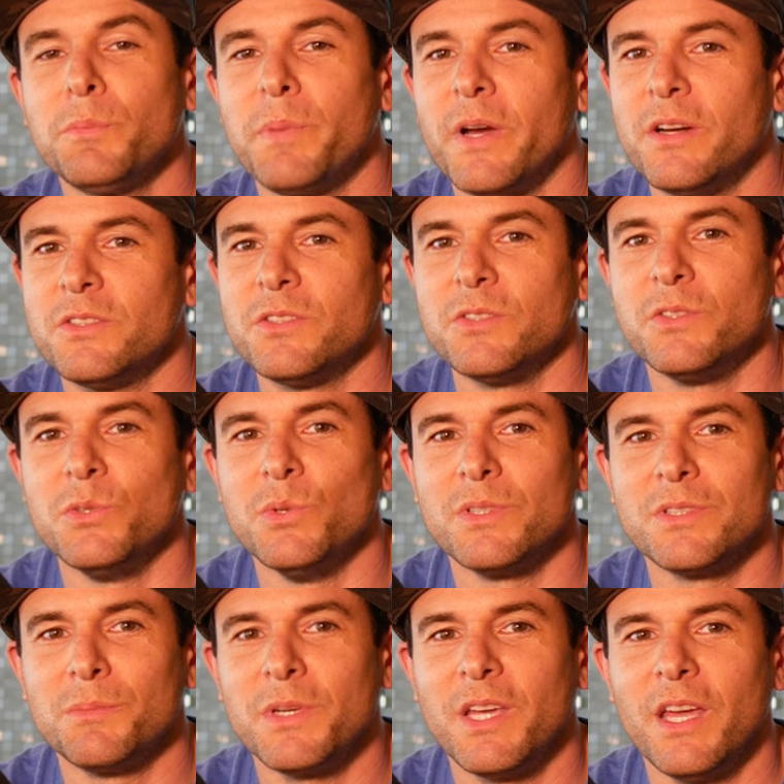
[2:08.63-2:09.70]
repairs you'll do
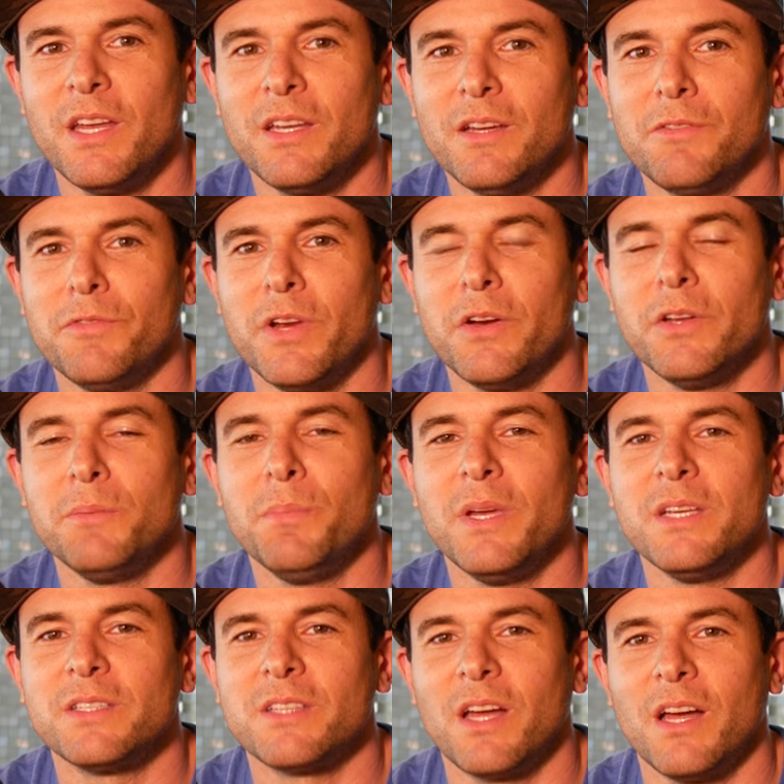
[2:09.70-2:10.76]
as a mechanic vary
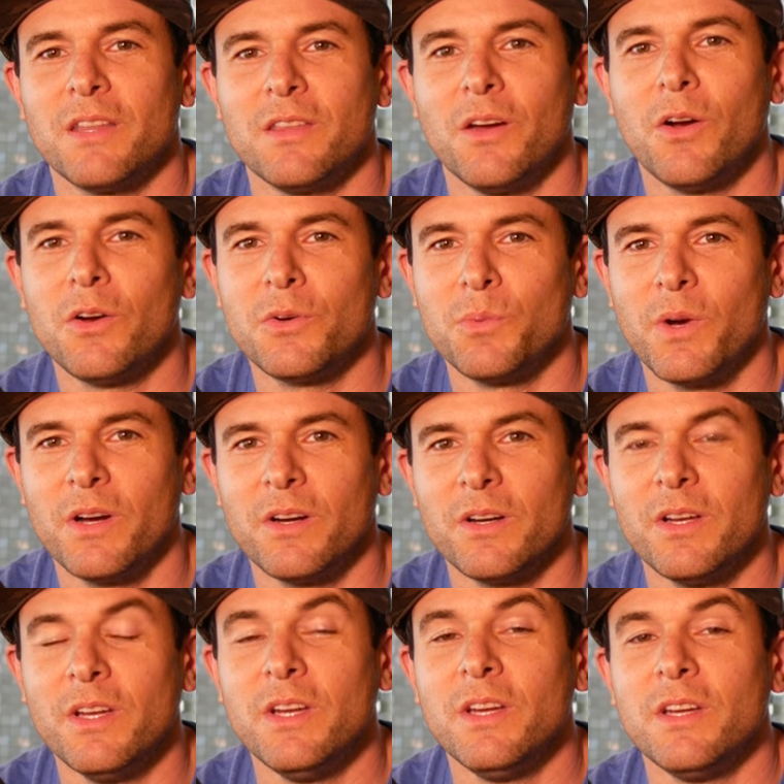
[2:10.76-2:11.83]
based on the hardware.
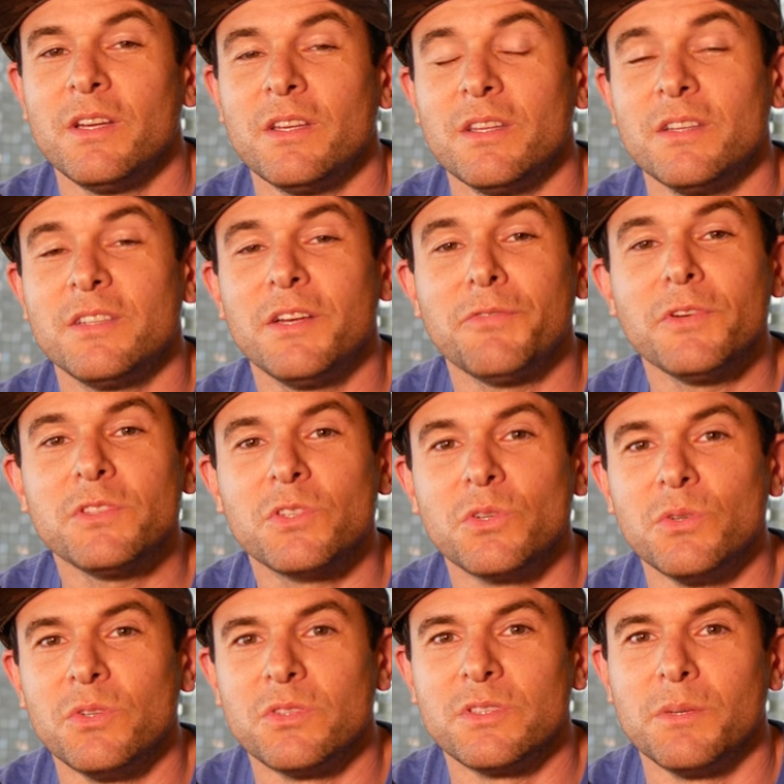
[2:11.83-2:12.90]
Now, the different
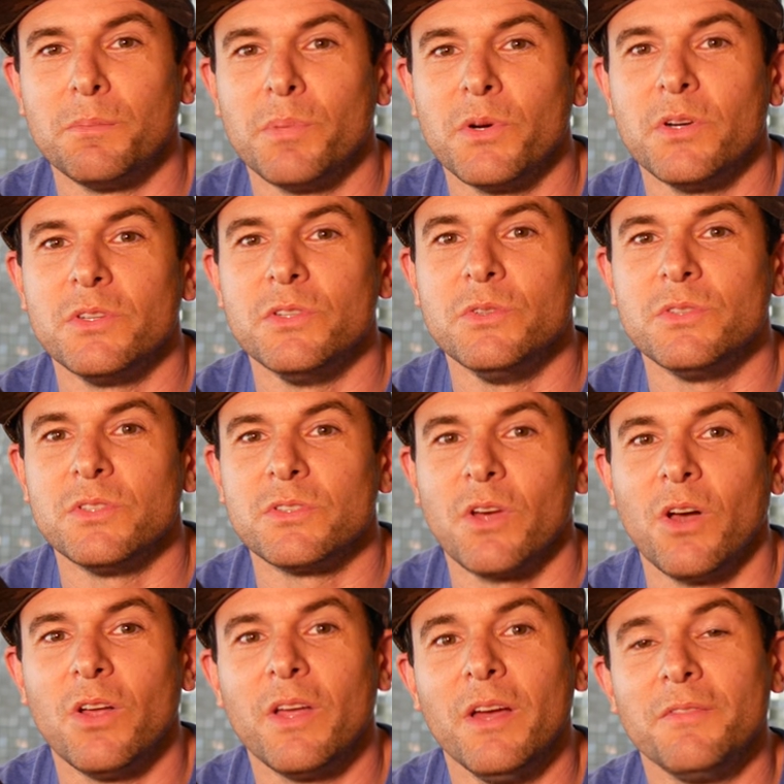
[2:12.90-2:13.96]
scooters that Bird uses
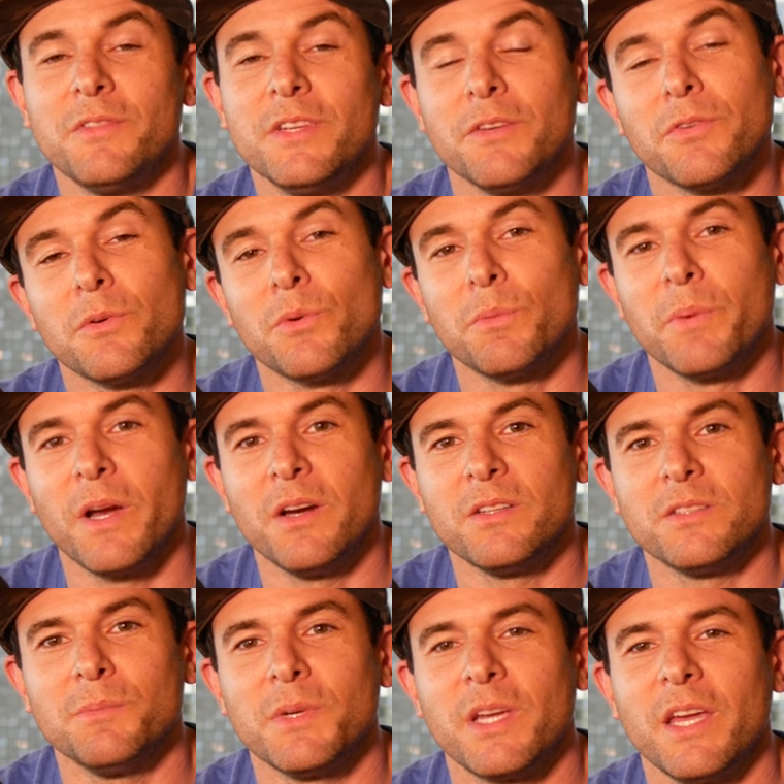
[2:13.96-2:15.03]
all have different
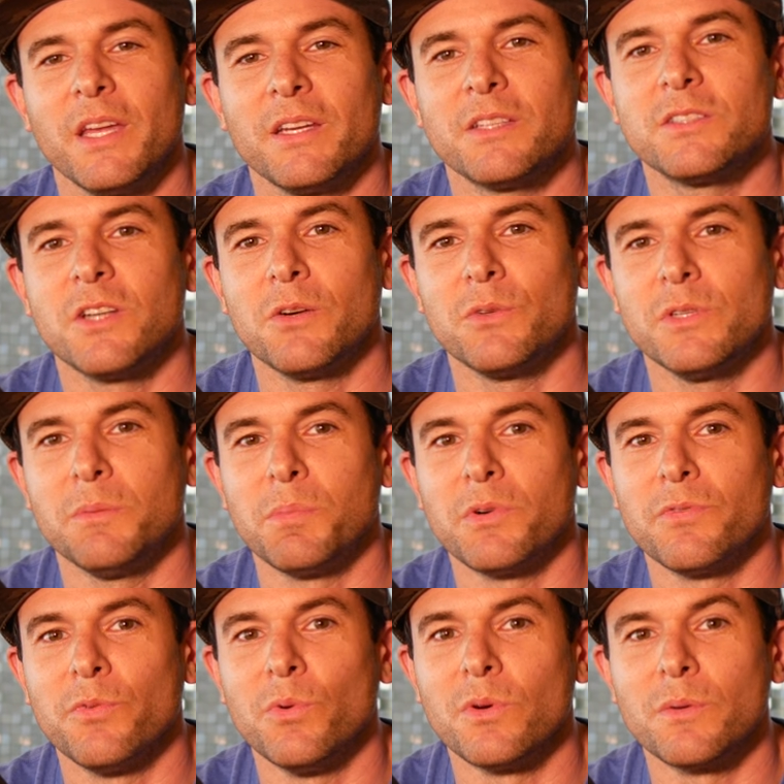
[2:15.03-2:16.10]
repairs that mechanics generally
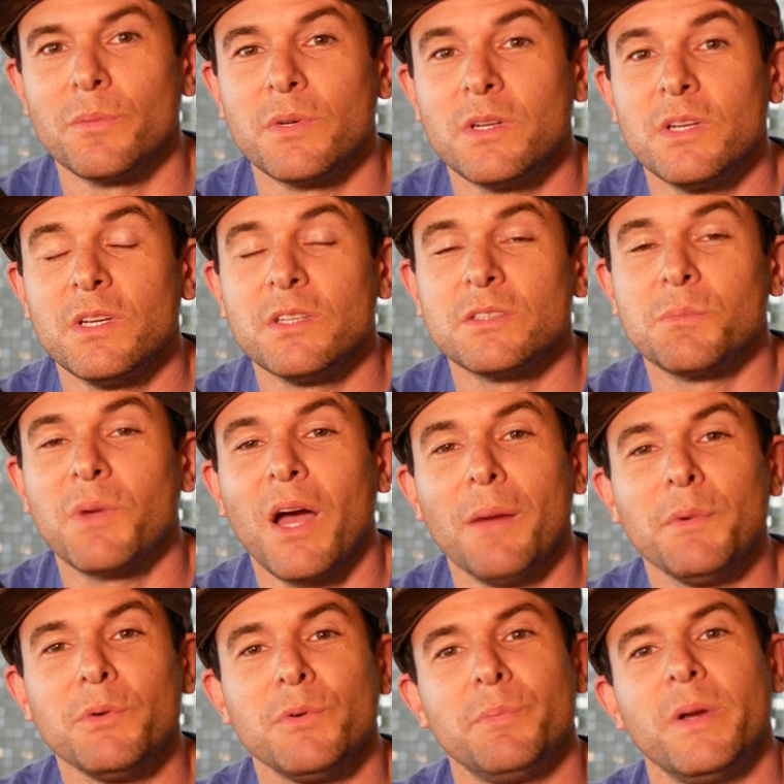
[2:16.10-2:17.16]
perform. Some
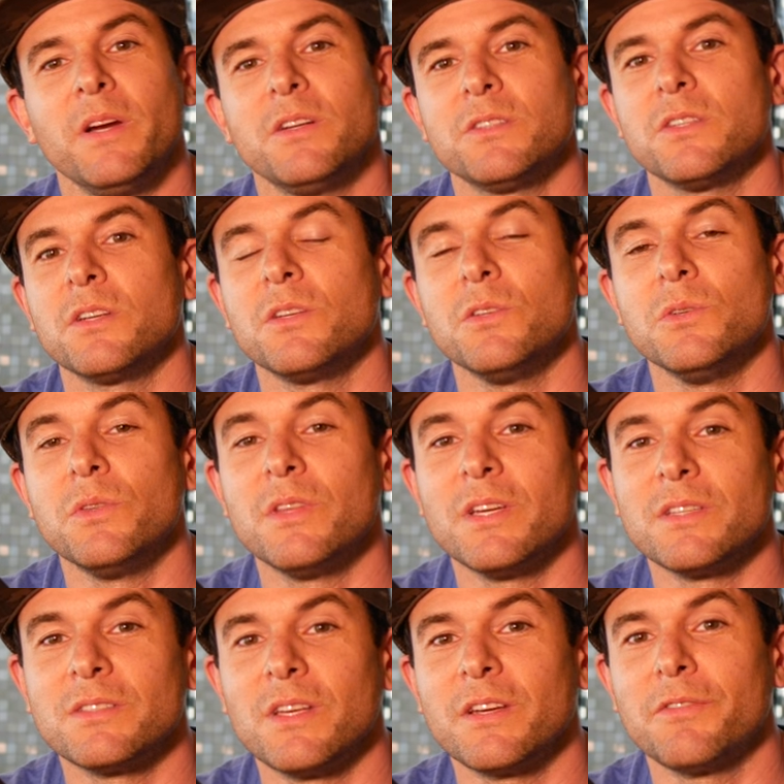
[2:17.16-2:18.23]
common repairs include
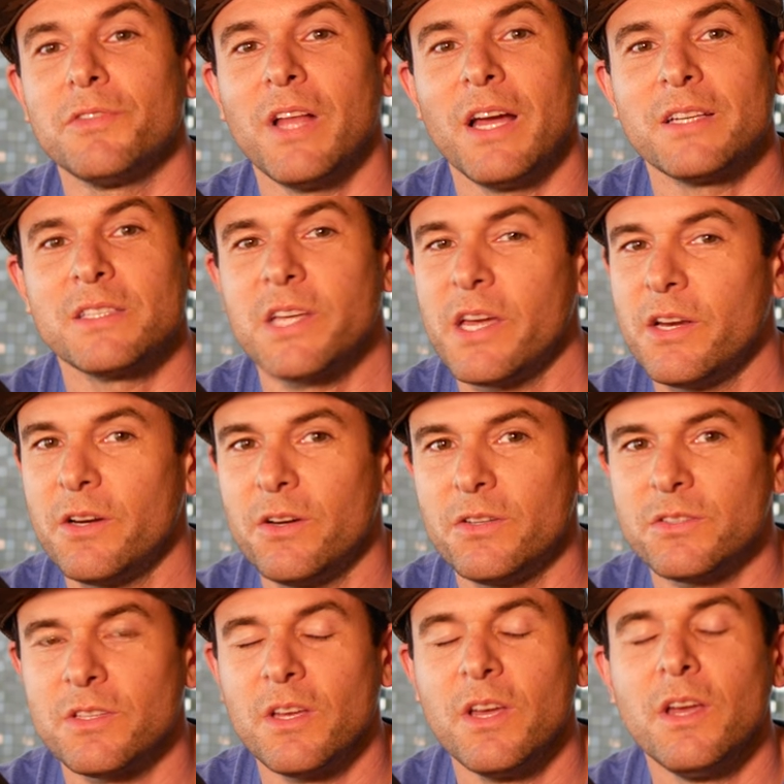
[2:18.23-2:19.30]
things like flat
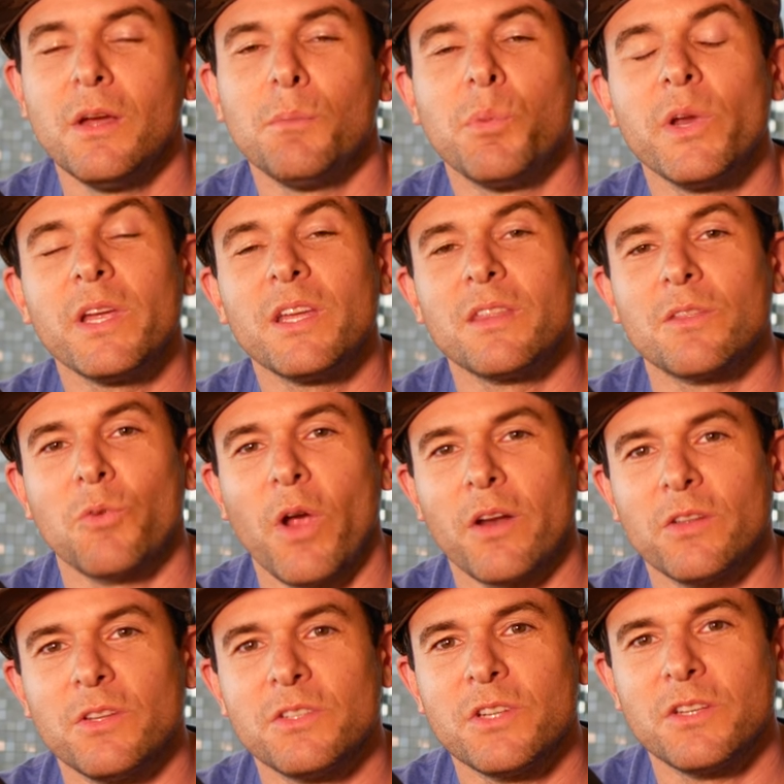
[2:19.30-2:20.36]
tires, brake and
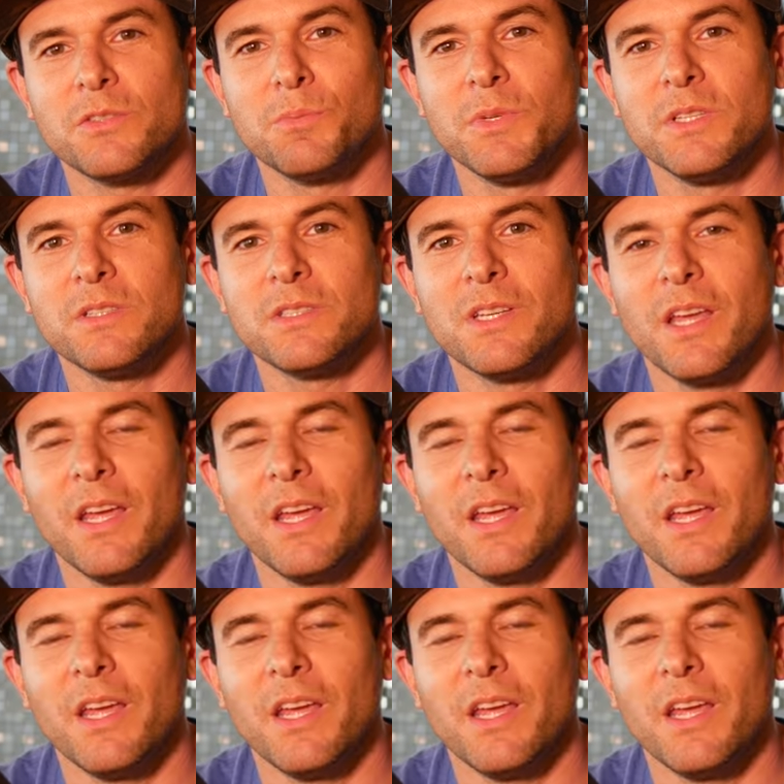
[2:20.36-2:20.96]
throttle adjustments,